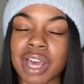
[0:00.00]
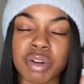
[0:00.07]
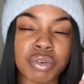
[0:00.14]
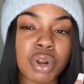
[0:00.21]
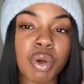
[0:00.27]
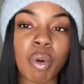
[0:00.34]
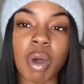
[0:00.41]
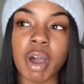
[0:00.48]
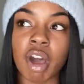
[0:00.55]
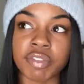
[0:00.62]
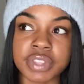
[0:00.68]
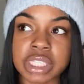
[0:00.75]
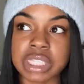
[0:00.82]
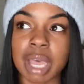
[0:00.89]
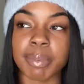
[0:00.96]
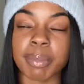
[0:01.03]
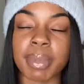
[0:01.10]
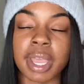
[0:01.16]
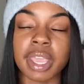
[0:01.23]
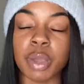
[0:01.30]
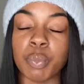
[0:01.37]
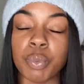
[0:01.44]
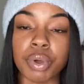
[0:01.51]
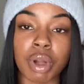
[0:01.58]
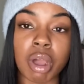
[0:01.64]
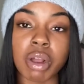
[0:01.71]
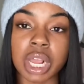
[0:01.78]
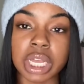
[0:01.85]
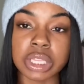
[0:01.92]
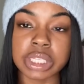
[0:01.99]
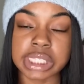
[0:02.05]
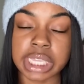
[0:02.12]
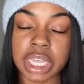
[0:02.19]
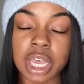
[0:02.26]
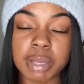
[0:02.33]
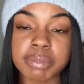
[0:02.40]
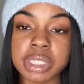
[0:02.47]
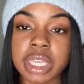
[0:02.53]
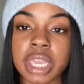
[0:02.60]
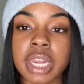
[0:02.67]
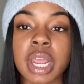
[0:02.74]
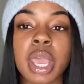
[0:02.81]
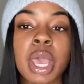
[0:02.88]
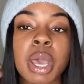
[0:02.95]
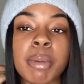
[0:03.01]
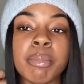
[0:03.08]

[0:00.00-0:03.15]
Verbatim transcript: I don't know off the top of my head what all colors it comes in,